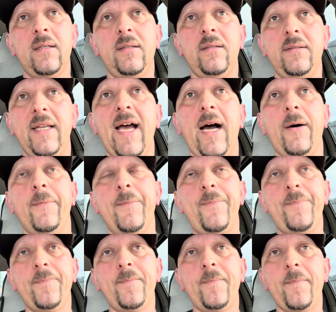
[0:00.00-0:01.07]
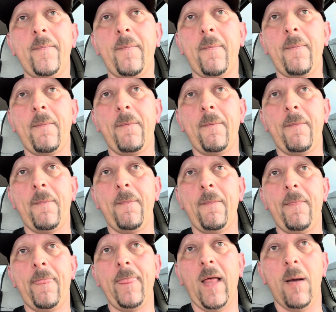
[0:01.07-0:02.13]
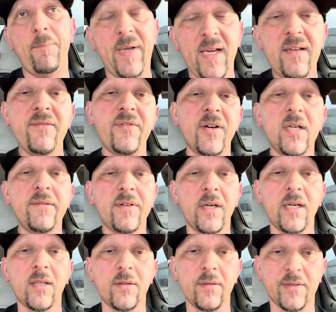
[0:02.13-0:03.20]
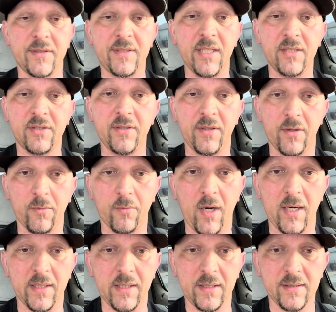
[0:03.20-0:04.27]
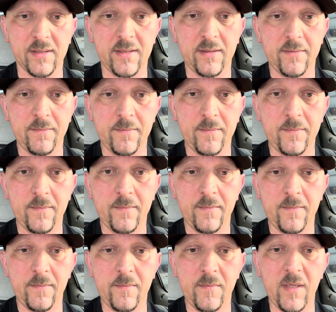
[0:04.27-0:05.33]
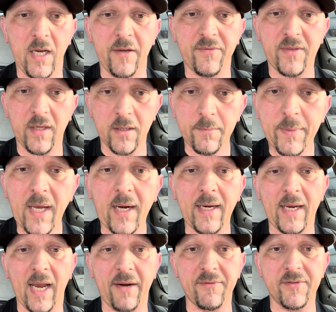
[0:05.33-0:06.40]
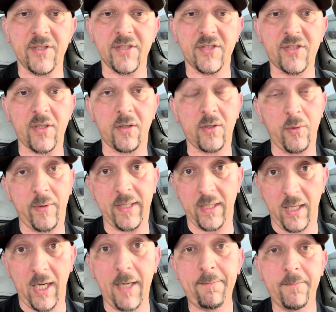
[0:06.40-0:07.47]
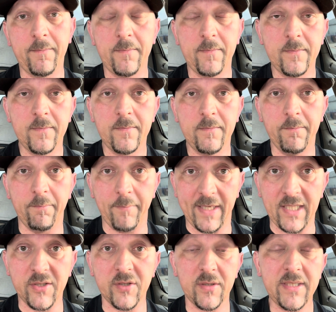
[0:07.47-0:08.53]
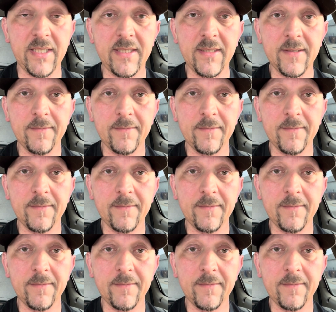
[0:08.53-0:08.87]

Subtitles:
Now, I'm paying very, very close attention to the Rockies. If their batting averages start going up majorly,